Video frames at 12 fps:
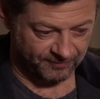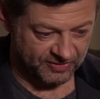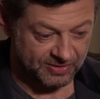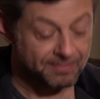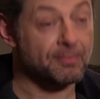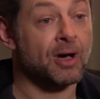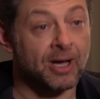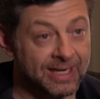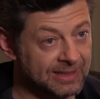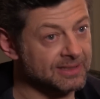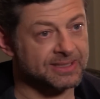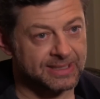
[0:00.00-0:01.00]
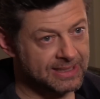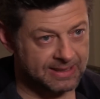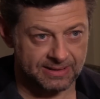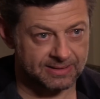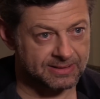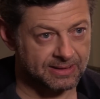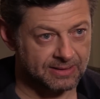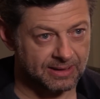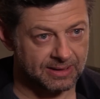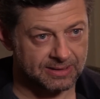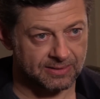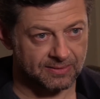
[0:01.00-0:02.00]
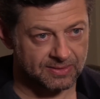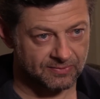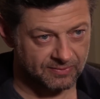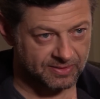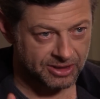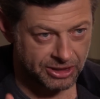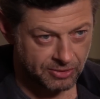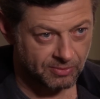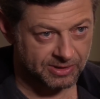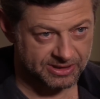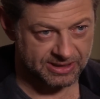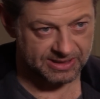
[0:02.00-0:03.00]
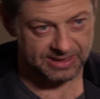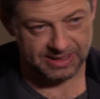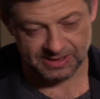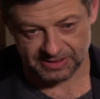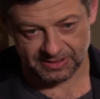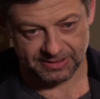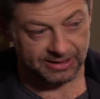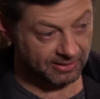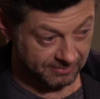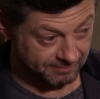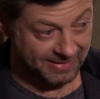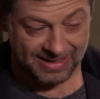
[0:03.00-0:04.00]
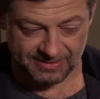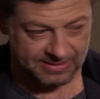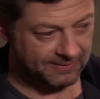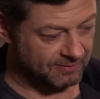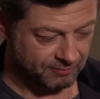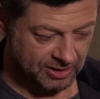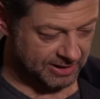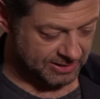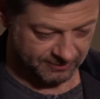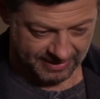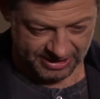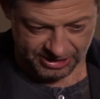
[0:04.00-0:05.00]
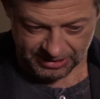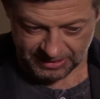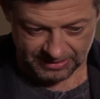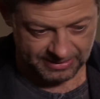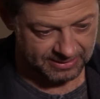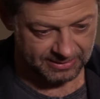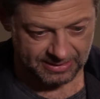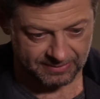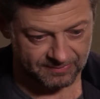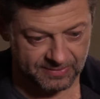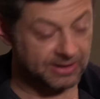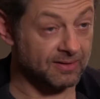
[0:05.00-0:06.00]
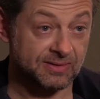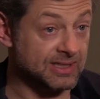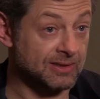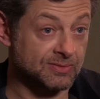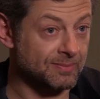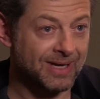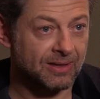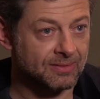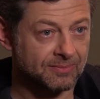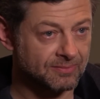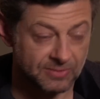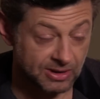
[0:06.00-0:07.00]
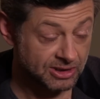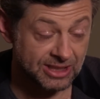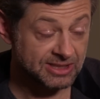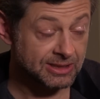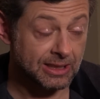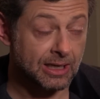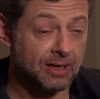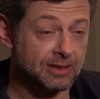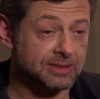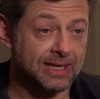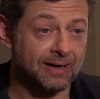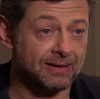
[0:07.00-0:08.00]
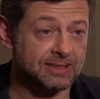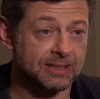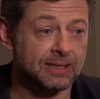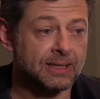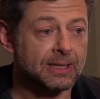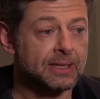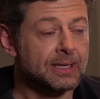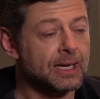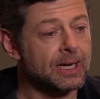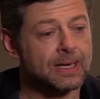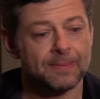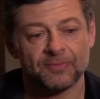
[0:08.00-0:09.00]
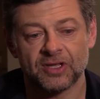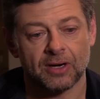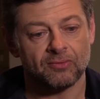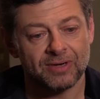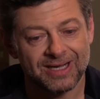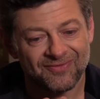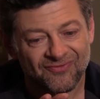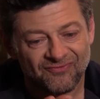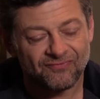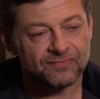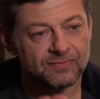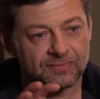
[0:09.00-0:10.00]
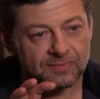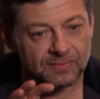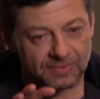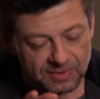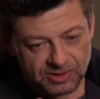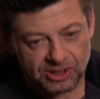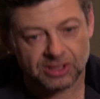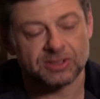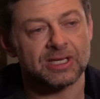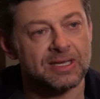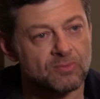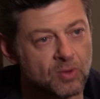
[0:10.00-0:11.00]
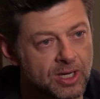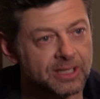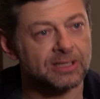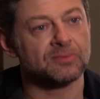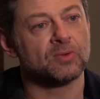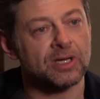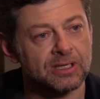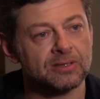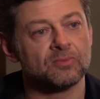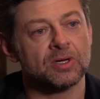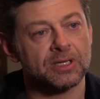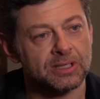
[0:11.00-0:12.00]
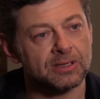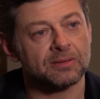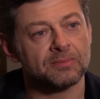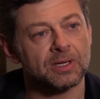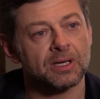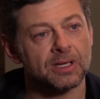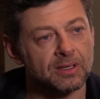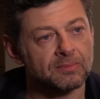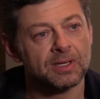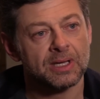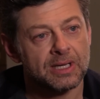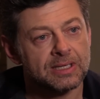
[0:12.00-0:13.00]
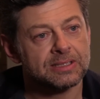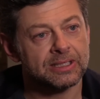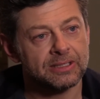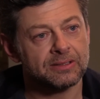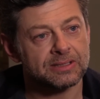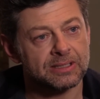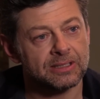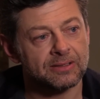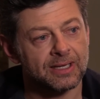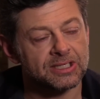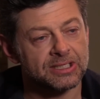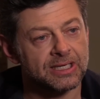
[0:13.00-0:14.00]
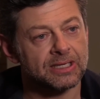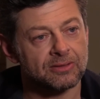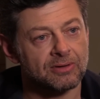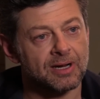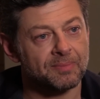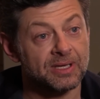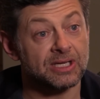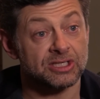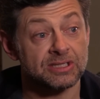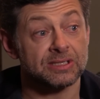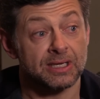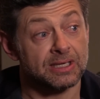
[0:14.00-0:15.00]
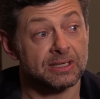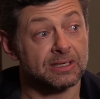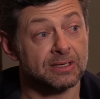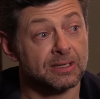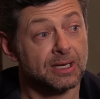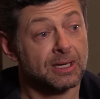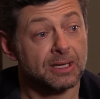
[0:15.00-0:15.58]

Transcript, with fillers: to mine the scenes and, and to, to, to nuance the scenes, and you know, Matt giving brilliant direction, and, and then you know, scenes with Malcolm, you know, Jason Clarke's mm-hmm. character, um, you know, really. F just keep working them, working them, working them um, till you till you actually hit the right pitch. It, it,